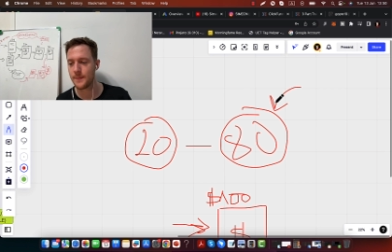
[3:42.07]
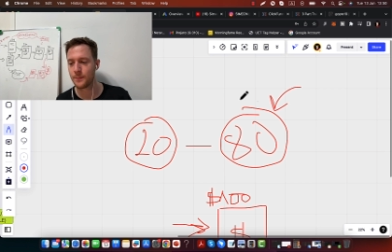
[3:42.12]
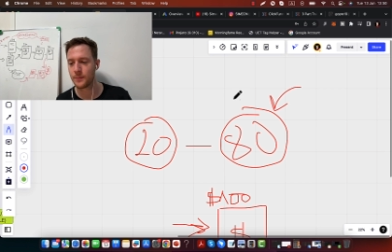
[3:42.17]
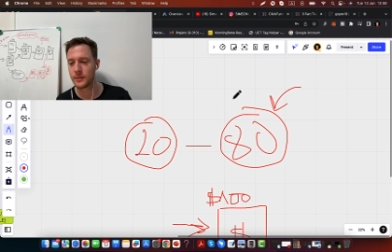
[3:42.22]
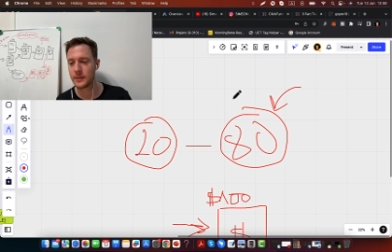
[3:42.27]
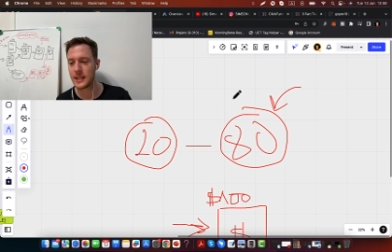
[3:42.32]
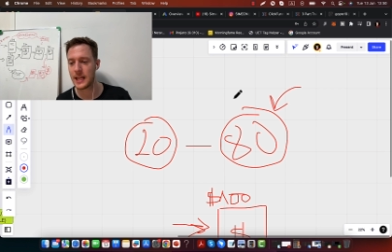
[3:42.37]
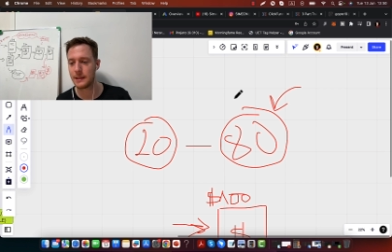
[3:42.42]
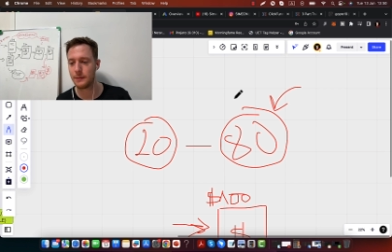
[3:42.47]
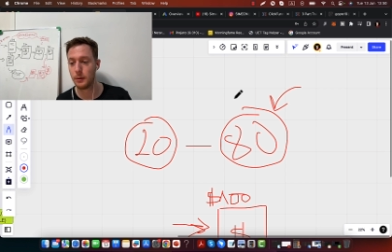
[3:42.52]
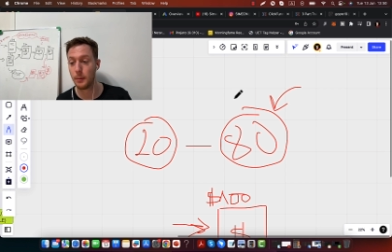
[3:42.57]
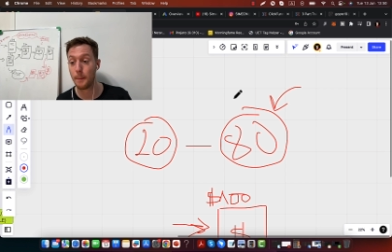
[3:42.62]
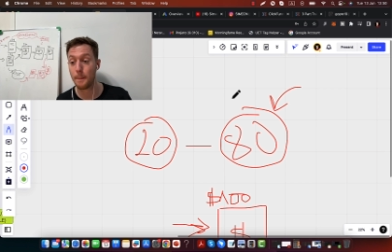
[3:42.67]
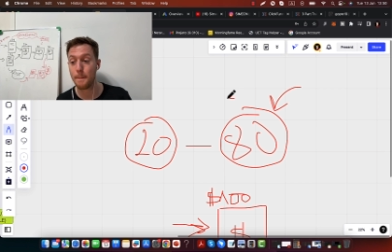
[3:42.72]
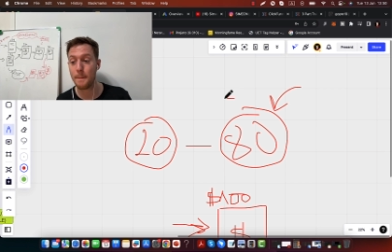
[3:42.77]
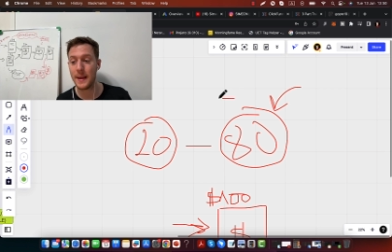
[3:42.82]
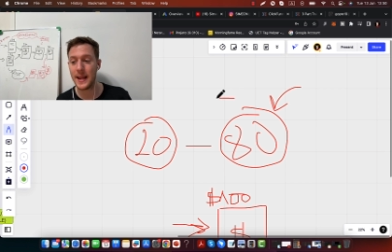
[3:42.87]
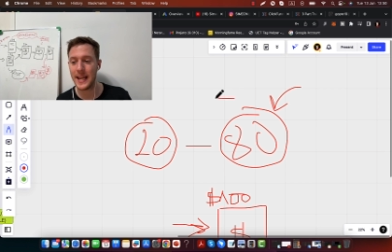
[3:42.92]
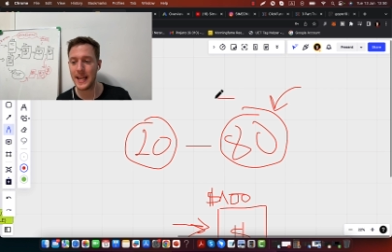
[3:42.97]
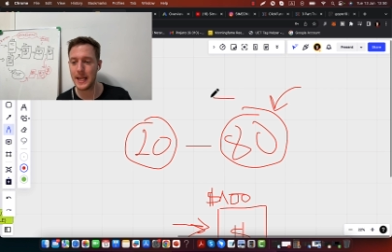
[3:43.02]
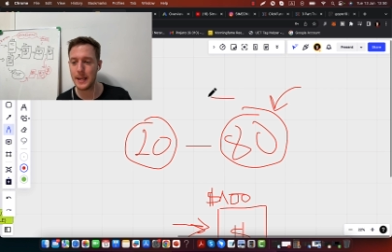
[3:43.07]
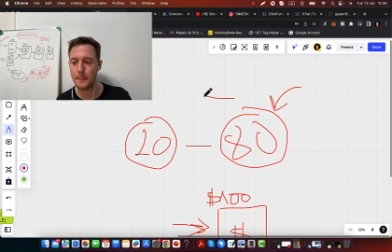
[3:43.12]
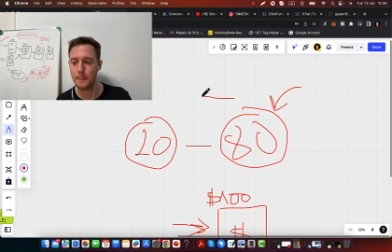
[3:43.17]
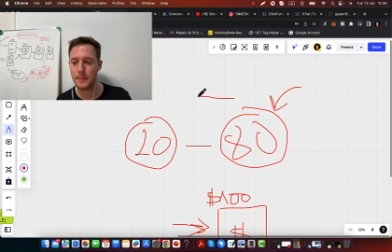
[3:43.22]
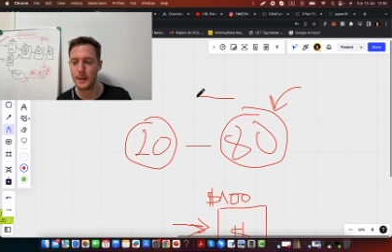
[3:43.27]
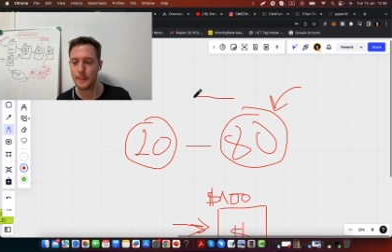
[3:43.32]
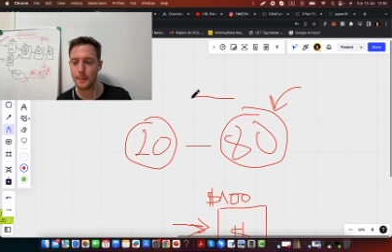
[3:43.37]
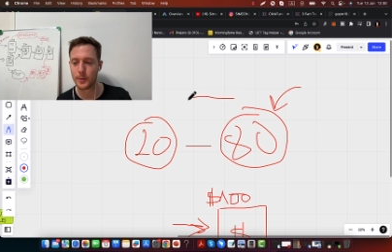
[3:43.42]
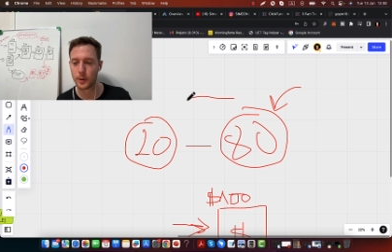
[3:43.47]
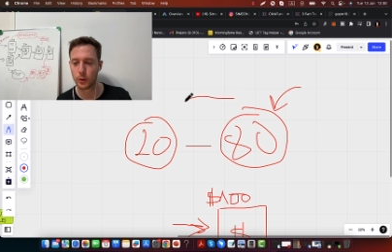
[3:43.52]
that will
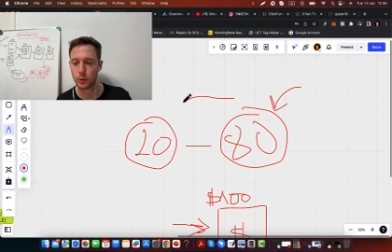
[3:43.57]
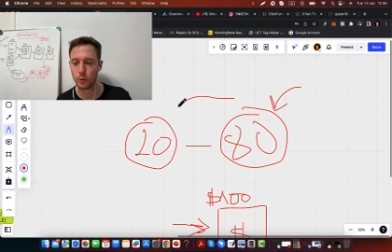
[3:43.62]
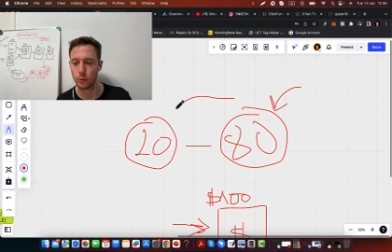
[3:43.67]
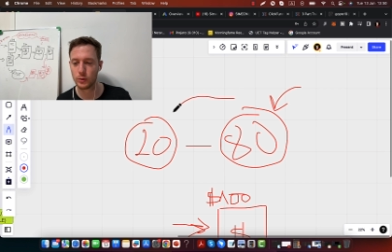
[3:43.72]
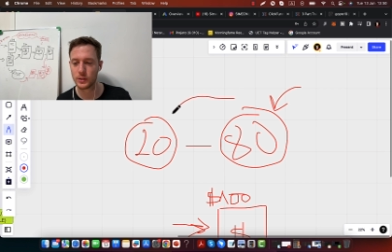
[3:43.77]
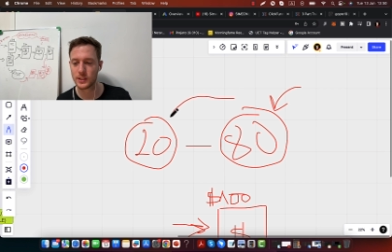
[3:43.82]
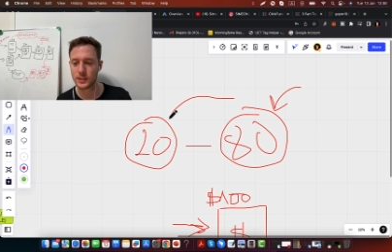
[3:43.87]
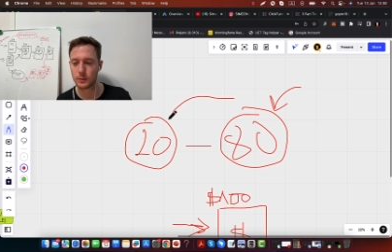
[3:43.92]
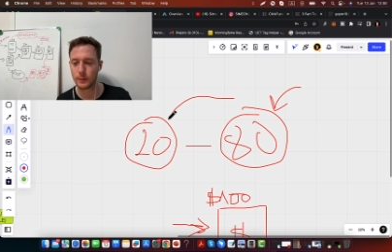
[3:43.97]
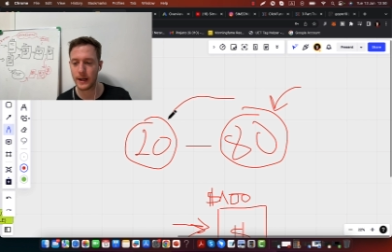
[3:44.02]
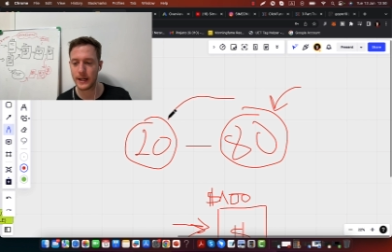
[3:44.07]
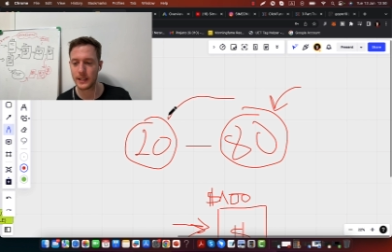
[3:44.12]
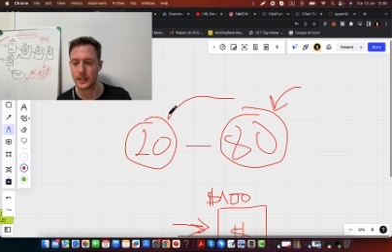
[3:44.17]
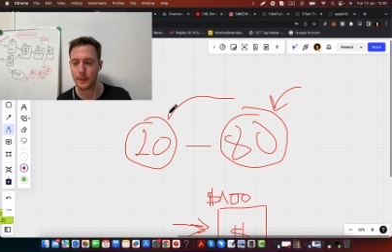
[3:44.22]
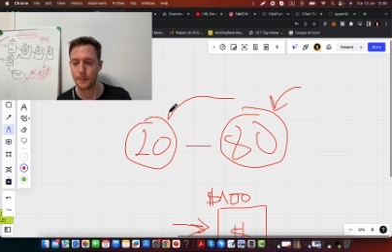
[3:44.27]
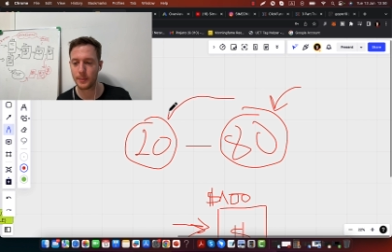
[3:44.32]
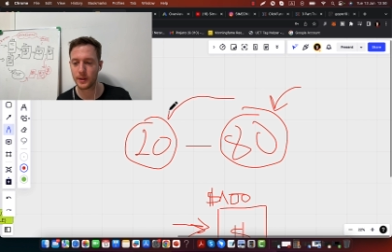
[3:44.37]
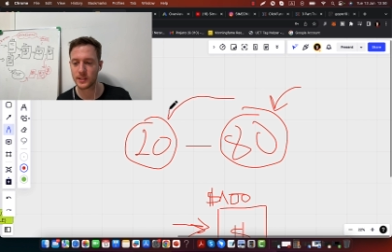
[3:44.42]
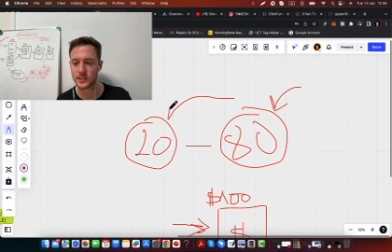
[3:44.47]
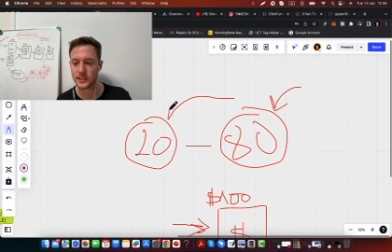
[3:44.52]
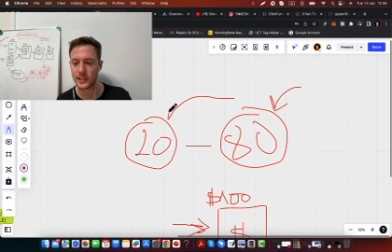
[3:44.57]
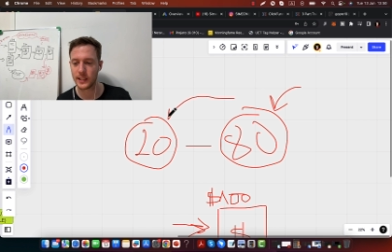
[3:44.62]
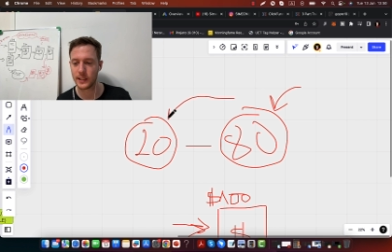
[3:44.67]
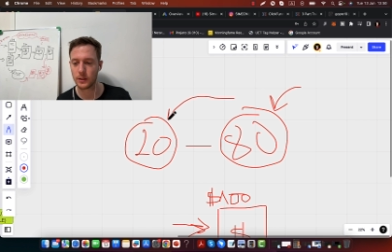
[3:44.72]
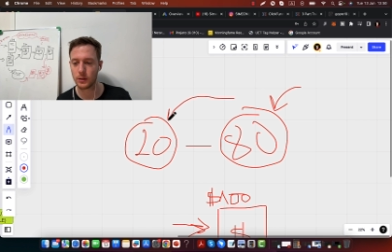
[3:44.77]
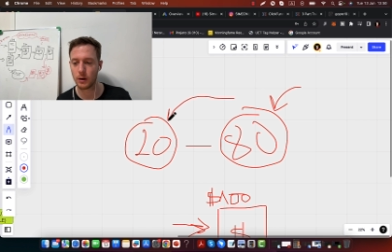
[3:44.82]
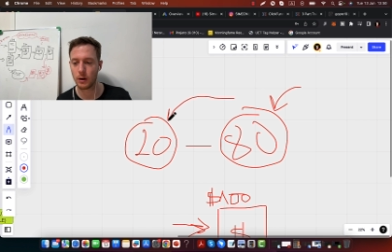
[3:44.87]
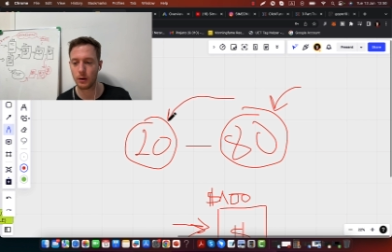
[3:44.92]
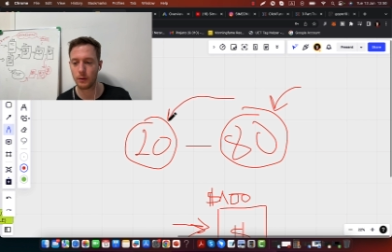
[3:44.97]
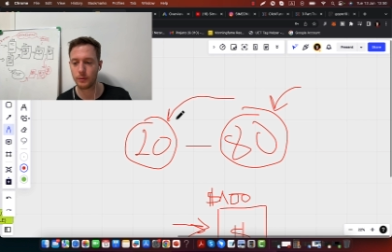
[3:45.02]
maybe produce 20%
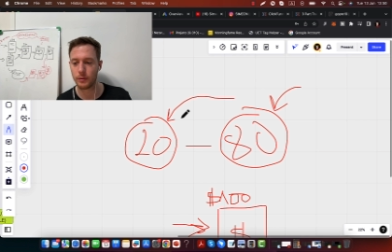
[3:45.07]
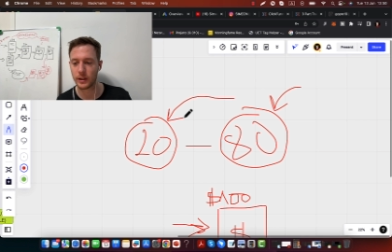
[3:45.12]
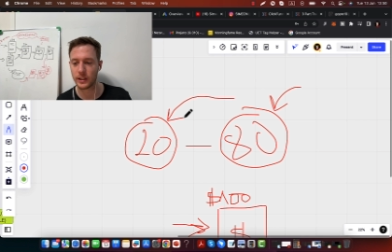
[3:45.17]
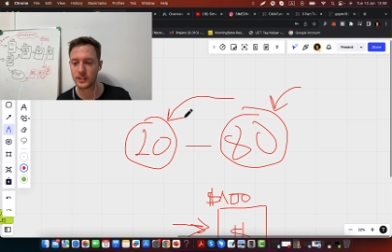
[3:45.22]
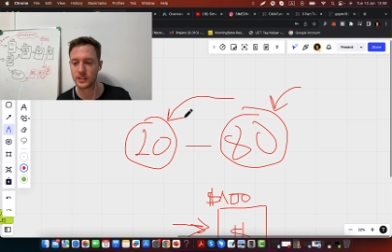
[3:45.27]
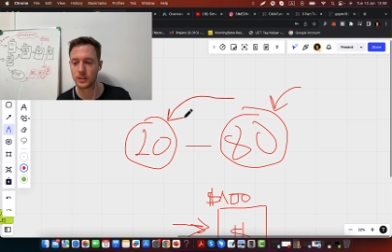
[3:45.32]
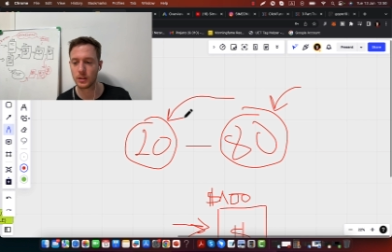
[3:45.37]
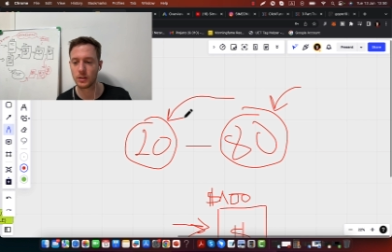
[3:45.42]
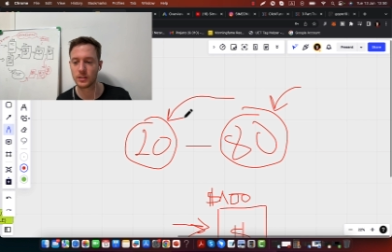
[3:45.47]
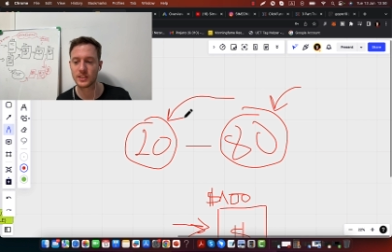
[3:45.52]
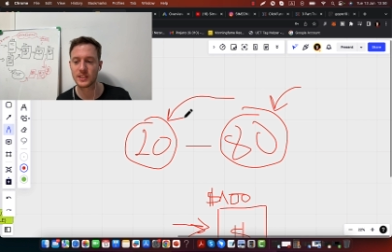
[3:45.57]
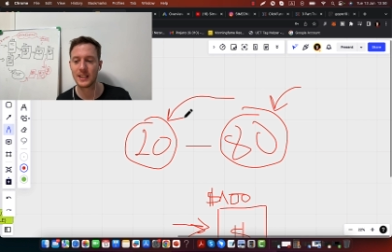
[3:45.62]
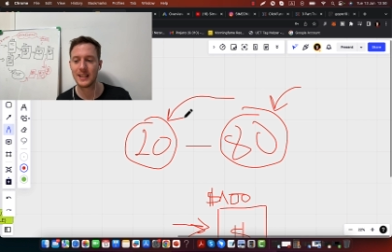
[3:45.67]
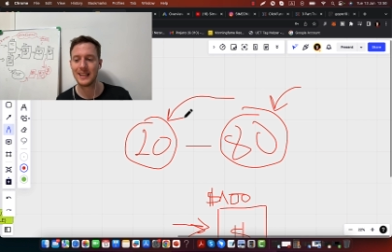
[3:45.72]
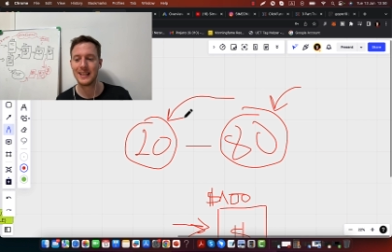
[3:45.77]
of results.